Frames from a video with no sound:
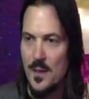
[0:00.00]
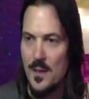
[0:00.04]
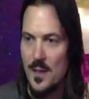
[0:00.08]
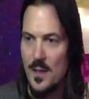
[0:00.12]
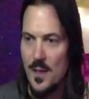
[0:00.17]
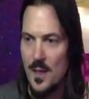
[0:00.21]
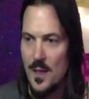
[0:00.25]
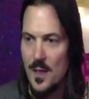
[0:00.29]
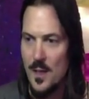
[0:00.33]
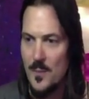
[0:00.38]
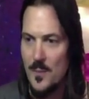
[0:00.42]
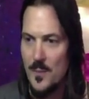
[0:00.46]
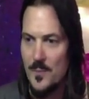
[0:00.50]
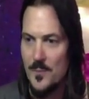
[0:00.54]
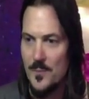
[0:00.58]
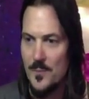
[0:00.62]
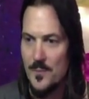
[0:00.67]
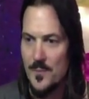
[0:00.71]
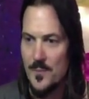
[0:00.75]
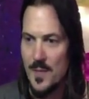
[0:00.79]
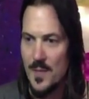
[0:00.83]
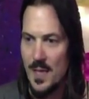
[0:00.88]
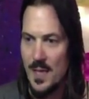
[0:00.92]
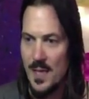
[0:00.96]
Um,
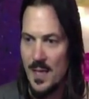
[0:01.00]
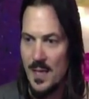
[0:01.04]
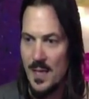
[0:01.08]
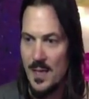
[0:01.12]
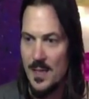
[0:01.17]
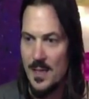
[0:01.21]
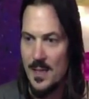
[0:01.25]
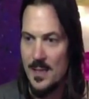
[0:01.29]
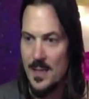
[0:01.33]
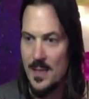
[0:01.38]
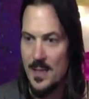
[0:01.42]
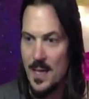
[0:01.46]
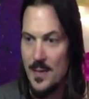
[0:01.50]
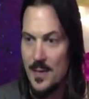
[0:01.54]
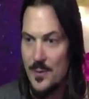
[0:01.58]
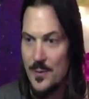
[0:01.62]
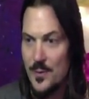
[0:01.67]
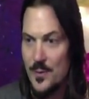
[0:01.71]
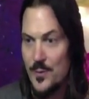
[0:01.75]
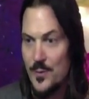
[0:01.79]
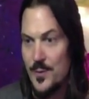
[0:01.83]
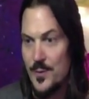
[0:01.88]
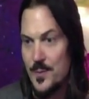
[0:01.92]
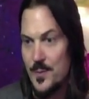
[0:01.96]
and I don't
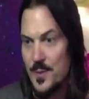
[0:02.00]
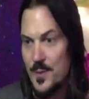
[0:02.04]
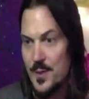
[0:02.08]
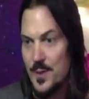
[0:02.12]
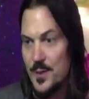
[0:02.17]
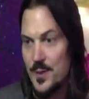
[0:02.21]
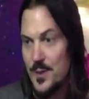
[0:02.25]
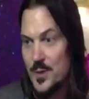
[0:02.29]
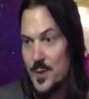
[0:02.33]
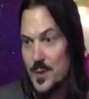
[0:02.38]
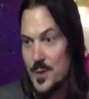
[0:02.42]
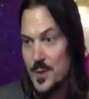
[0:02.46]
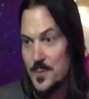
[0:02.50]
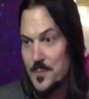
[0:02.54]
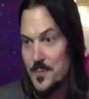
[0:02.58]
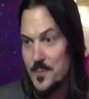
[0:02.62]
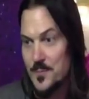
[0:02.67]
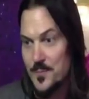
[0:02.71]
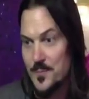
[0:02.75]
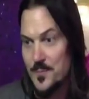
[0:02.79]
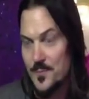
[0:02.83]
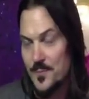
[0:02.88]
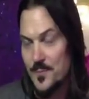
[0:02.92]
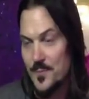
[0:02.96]
know if I'm going to do it.
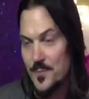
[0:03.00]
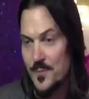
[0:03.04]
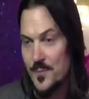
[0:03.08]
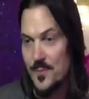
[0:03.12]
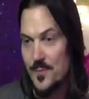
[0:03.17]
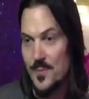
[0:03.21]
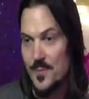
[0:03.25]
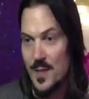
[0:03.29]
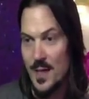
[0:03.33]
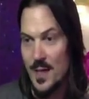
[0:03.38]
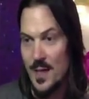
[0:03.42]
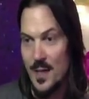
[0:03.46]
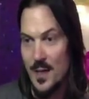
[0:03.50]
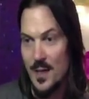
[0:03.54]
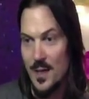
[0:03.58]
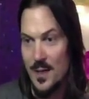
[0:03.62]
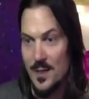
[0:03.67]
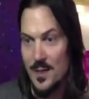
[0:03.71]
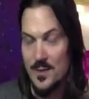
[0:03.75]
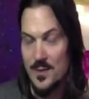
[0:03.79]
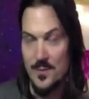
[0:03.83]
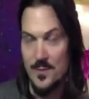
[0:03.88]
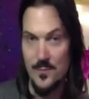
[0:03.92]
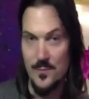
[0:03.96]
Uh,
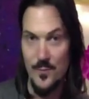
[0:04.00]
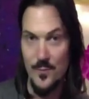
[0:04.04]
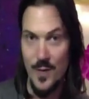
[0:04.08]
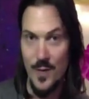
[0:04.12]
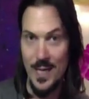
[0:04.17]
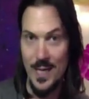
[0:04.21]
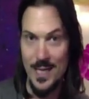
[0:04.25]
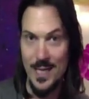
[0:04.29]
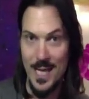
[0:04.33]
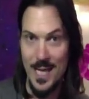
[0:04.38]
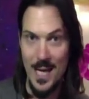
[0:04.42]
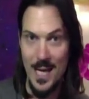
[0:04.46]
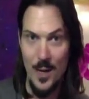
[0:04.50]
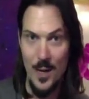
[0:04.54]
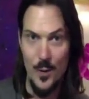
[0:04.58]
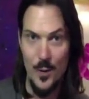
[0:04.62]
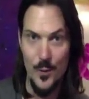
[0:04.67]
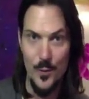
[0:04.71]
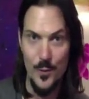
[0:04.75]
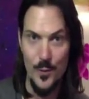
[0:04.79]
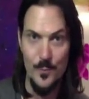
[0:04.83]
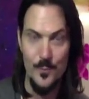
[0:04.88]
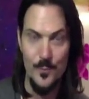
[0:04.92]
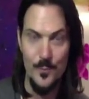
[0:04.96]
it right now,
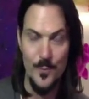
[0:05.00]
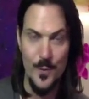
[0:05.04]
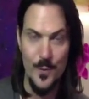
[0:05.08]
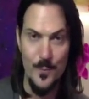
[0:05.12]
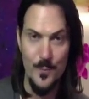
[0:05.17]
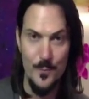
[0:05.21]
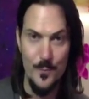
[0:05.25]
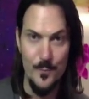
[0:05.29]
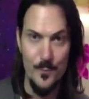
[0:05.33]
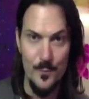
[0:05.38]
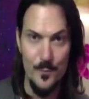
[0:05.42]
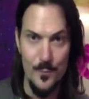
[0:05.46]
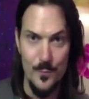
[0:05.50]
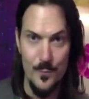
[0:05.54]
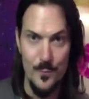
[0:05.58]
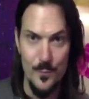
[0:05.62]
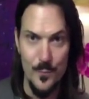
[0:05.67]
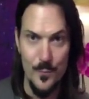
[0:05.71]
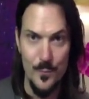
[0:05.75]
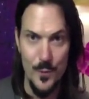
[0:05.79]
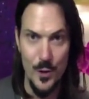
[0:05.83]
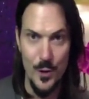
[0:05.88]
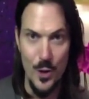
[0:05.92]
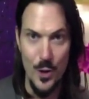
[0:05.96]
the, the,
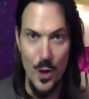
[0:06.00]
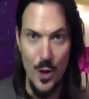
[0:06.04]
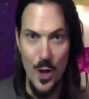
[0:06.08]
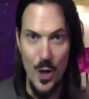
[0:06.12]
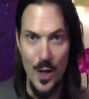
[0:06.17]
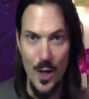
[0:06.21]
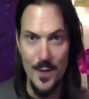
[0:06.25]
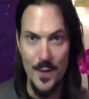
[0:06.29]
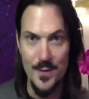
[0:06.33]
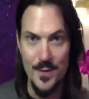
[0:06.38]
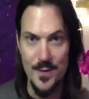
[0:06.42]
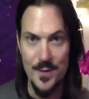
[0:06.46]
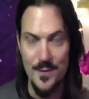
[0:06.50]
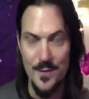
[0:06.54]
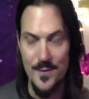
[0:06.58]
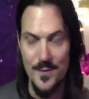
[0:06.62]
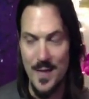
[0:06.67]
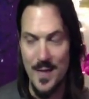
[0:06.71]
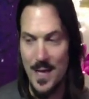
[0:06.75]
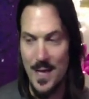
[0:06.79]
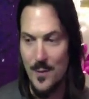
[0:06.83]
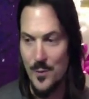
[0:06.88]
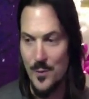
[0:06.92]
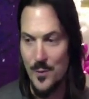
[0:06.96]
the cost of
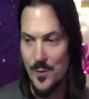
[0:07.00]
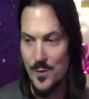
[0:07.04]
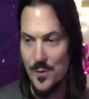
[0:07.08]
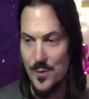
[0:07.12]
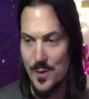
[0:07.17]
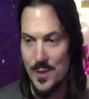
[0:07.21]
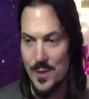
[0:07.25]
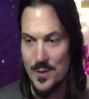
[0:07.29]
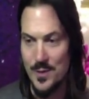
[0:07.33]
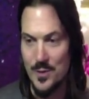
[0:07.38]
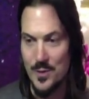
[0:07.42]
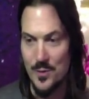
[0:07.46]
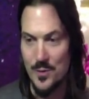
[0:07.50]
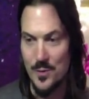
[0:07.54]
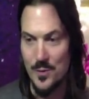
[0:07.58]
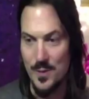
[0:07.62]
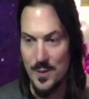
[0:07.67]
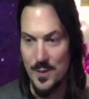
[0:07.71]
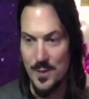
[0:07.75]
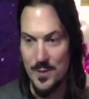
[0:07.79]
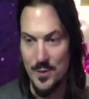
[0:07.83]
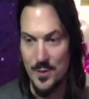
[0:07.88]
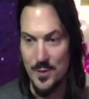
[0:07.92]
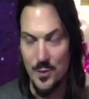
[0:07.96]
that is,
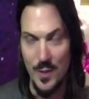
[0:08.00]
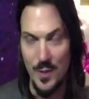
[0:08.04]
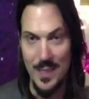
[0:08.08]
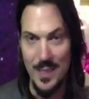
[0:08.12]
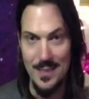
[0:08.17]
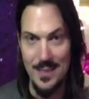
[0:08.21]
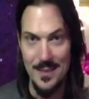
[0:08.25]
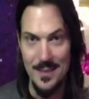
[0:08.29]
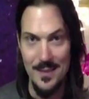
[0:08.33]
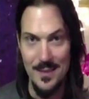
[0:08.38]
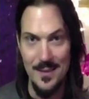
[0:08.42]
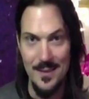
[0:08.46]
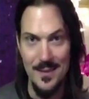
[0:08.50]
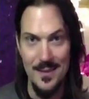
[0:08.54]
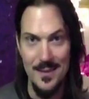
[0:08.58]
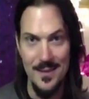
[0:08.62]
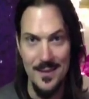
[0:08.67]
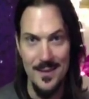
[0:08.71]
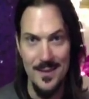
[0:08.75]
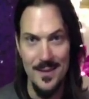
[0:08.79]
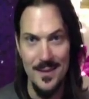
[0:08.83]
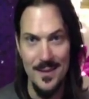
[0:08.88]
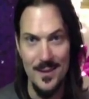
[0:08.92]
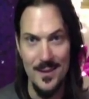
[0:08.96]
is crazy,
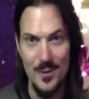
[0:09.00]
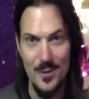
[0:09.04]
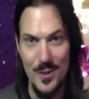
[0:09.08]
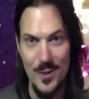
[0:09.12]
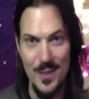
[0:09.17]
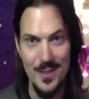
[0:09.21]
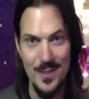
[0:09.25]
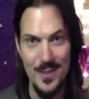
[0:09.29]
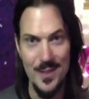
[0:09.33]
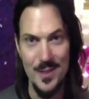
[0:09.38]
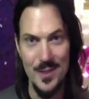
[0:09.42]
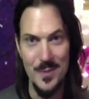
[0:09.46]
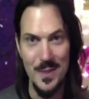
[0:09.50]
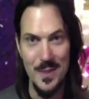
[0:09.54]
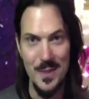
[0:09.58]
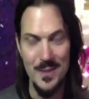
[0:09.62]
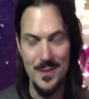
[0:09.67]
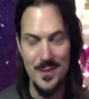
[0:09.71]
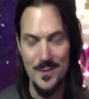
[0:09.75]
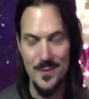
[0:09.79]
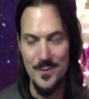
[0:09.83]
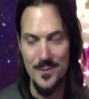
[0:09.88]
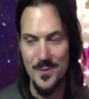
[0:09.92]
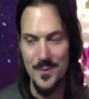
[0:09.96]
crazy
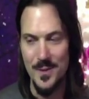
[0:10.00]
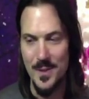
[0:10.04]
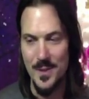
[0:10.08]
expensive.